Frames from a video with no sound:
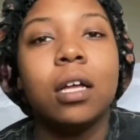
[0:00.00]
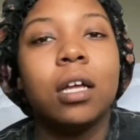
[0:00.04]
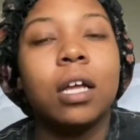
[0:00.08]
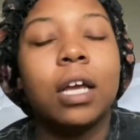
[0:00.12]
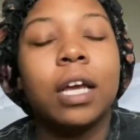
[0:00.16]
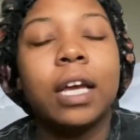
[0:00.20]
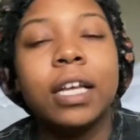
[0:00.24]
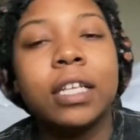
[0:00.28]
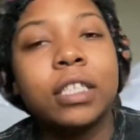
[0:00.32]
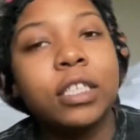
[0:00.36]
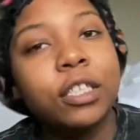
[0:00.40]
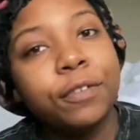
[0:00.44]

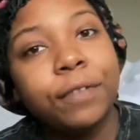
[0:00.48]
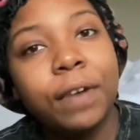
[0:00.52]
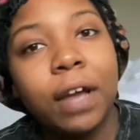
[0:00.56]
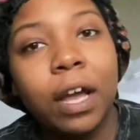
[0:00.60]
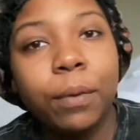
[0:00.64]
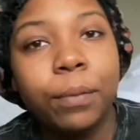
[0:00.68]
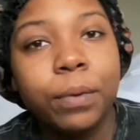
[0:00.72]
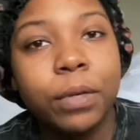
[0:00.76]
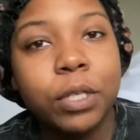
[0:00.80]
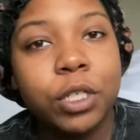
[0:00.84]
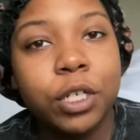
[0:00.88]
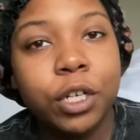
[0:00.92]

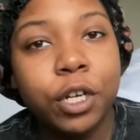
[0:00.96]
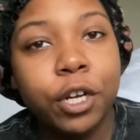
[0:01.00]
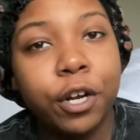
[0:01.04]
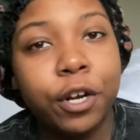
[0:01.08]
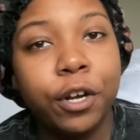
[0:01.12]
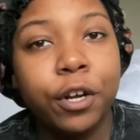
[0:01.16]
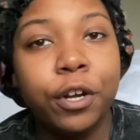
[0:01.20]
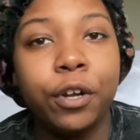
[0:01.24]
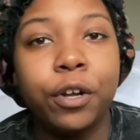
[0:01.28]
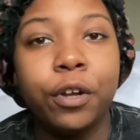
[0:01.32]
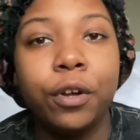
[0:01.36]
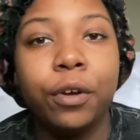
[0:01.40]
Interact with your
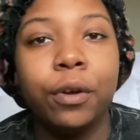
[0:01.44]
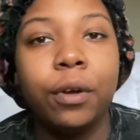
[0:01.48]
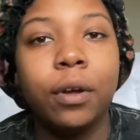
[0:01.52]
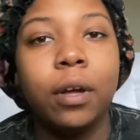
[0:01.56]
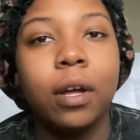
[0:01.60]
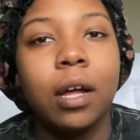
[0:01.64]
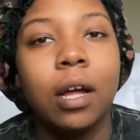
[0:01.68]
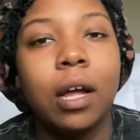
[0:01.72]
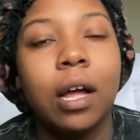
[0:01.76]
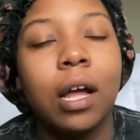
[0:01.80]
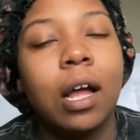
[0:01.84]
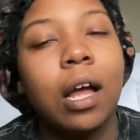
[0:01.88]

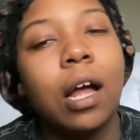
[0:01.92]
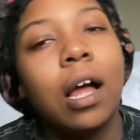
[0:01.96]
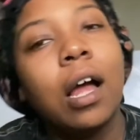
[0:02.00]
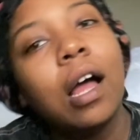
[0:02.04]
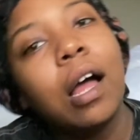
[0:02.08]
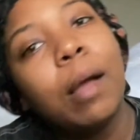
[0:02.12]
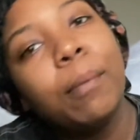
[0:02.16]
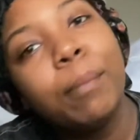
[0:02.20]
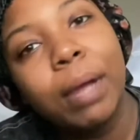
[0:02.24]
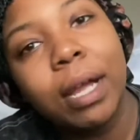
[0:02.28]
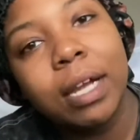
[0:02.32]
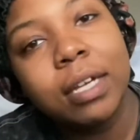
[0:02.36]
girl.
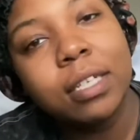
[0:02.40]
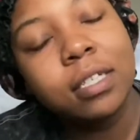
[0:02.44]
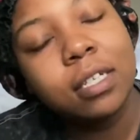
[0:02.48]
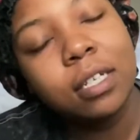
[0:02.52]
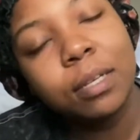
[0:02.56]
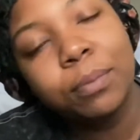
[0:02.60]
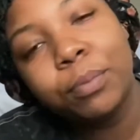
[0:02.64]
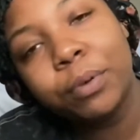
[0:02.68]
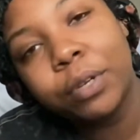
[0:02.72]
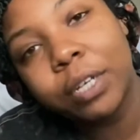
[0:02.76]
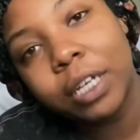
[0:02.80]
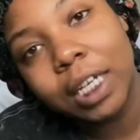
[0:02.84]
I'm
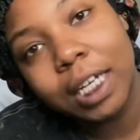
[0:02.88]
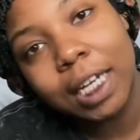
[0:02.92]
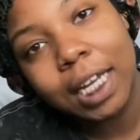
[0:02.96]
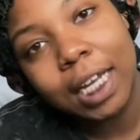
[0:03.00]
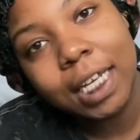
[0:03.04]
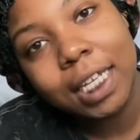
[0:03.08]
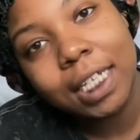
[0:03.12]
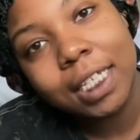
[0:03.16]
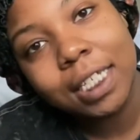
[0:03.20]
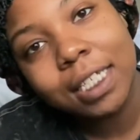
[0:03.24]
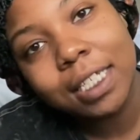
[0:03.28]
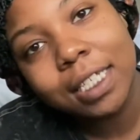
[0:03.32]
actually pretty
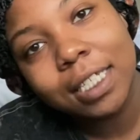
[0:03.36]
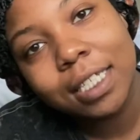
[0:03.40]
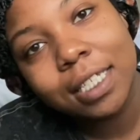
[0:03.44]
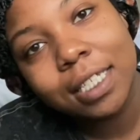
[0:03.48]
nice.